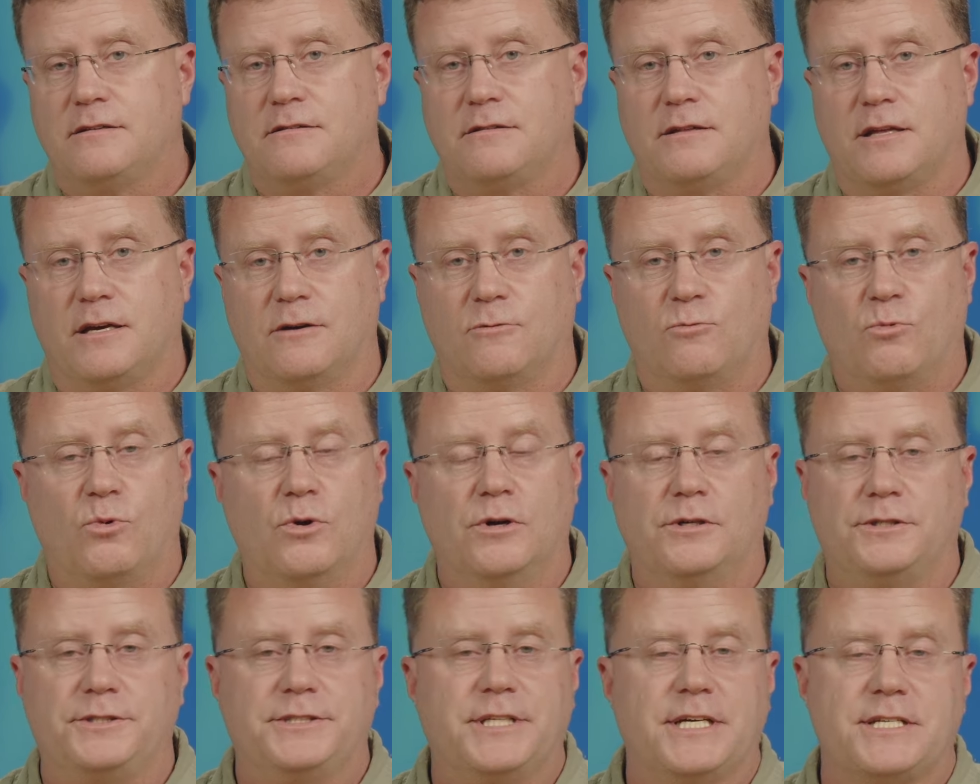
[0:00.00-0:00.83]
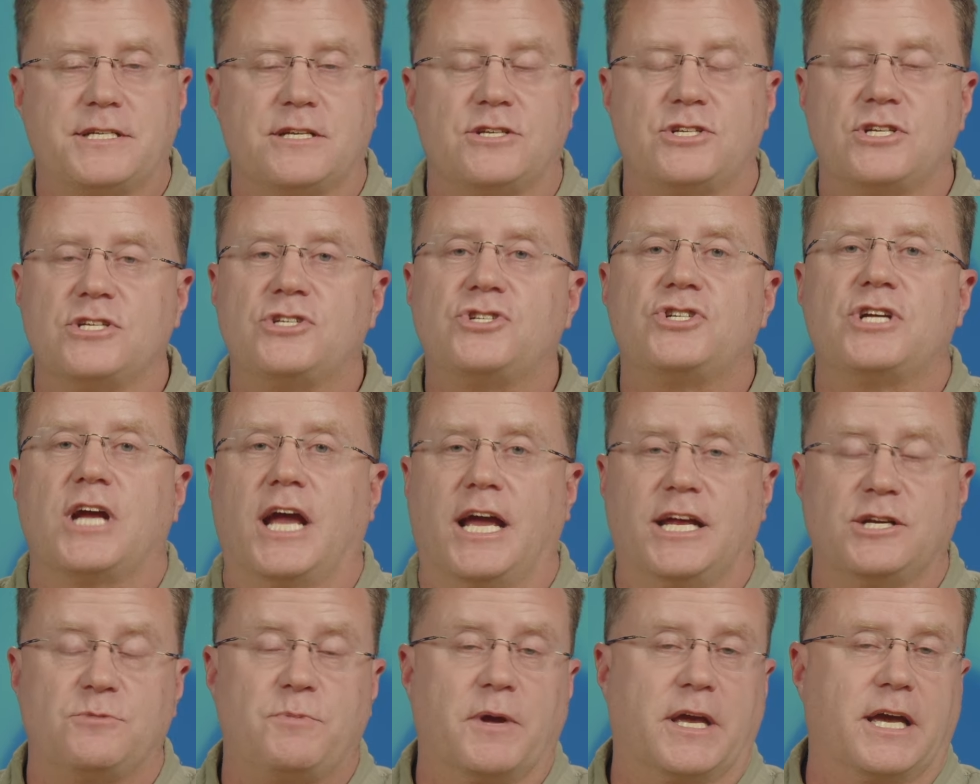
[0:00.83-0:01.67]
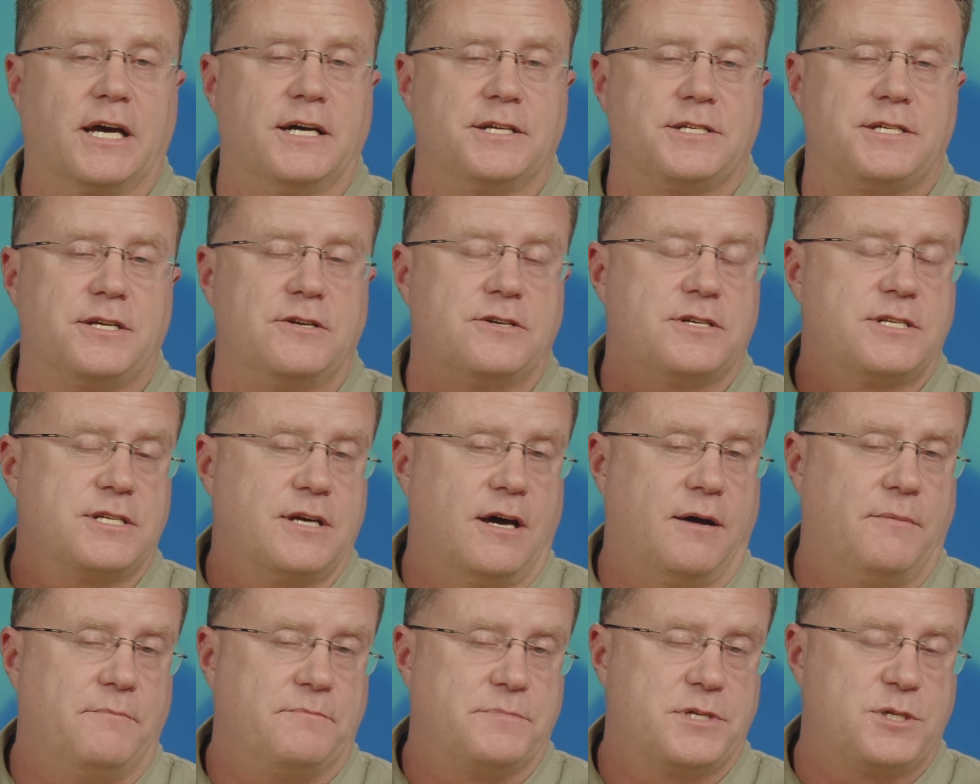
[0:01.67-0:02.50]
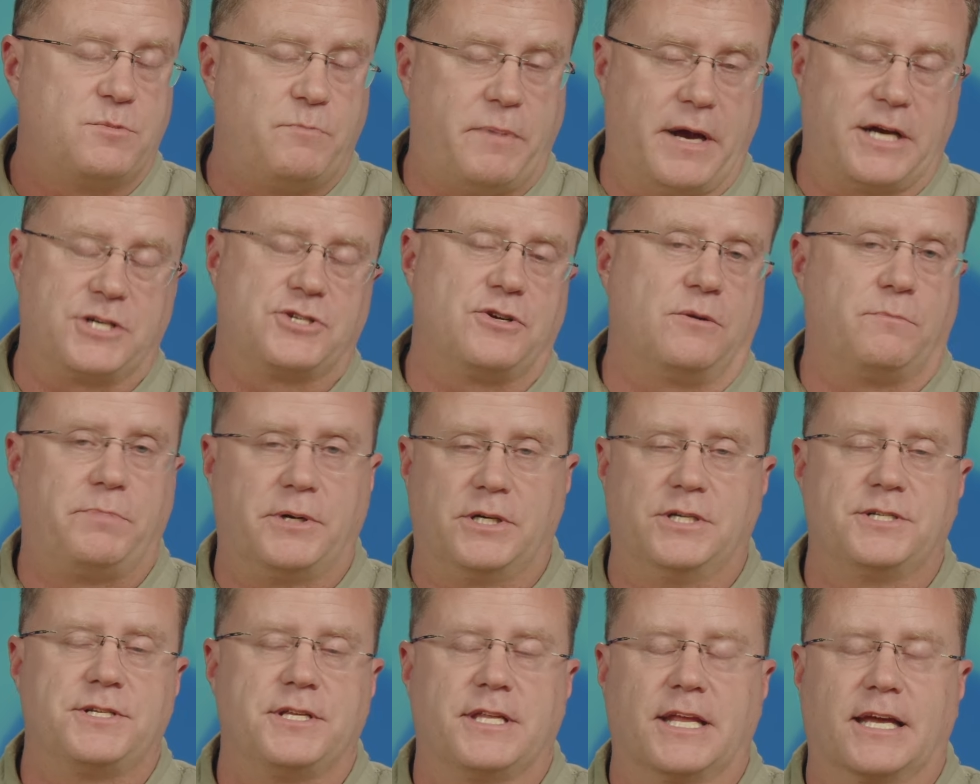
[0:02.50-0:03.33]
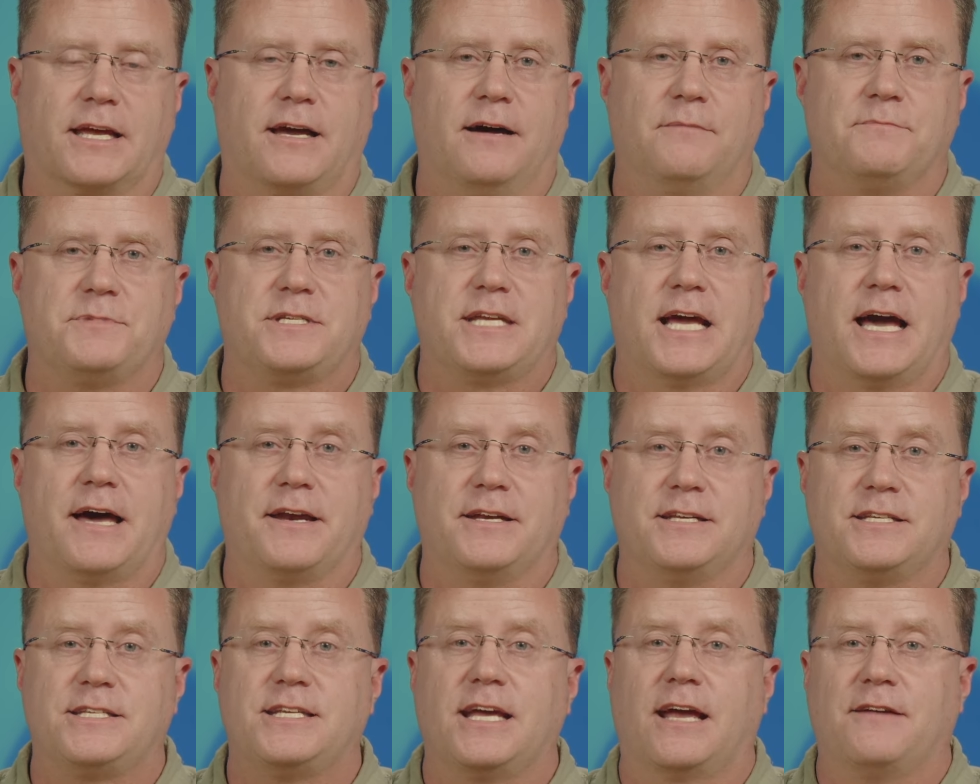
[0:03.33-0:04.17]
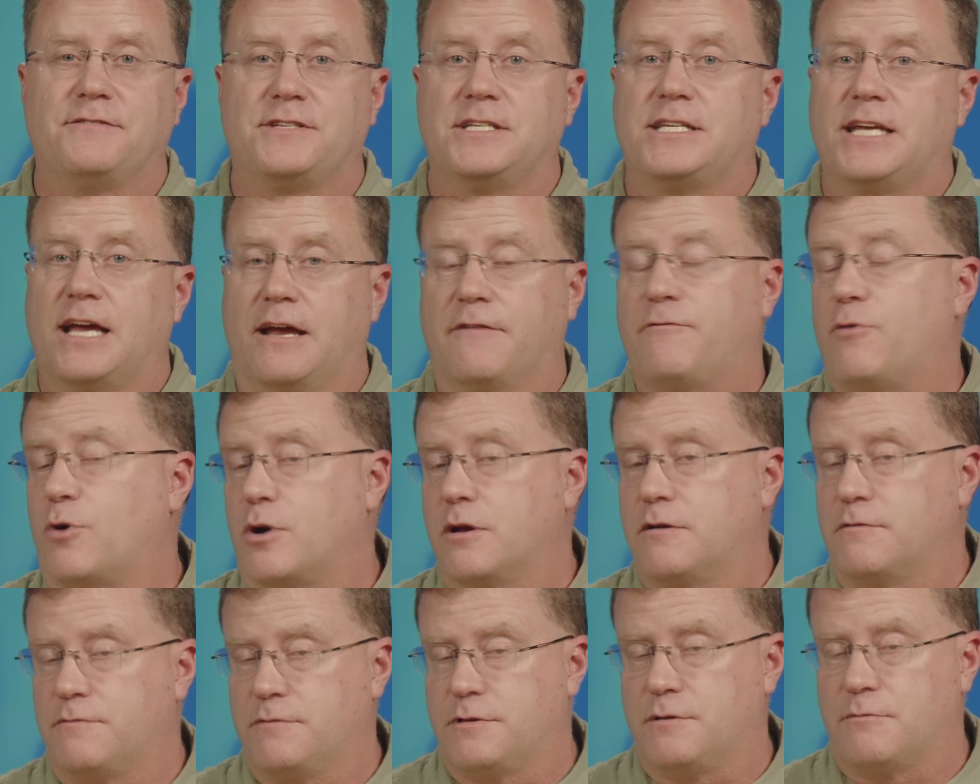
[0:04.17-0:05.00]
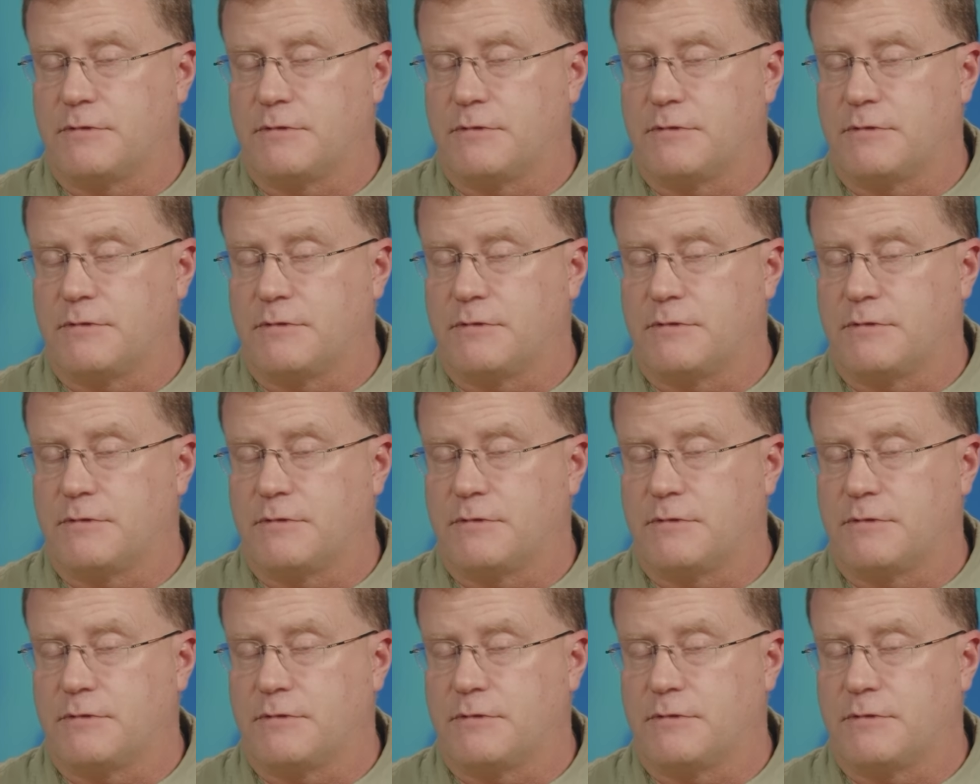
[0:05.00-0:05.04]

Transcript: The world doesn't just change because there's some special person that comes down and saves a day for you.